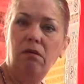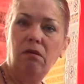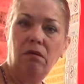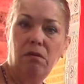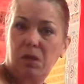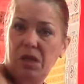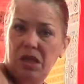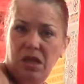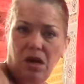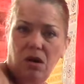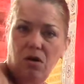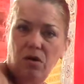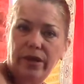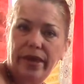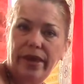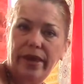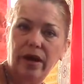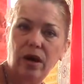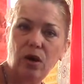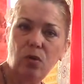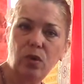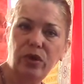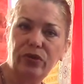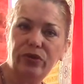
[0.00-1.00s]
Well, they don't
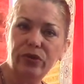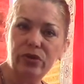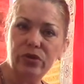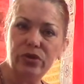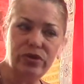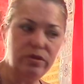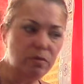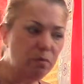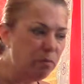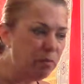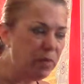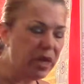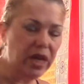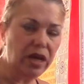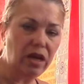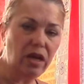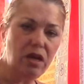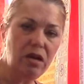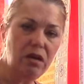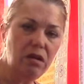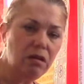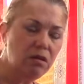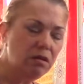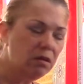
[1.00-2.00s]
care what they're
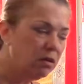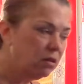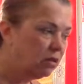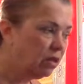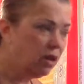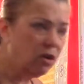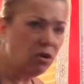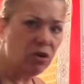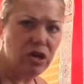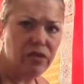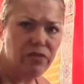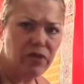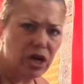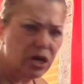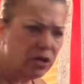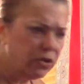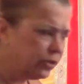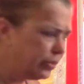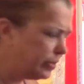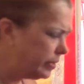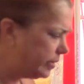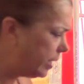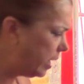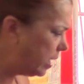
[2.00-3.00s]
submitting. They don't even
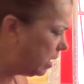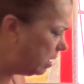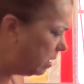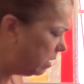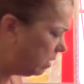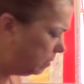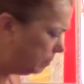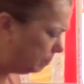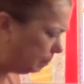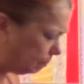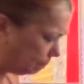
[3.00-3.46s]
understand it.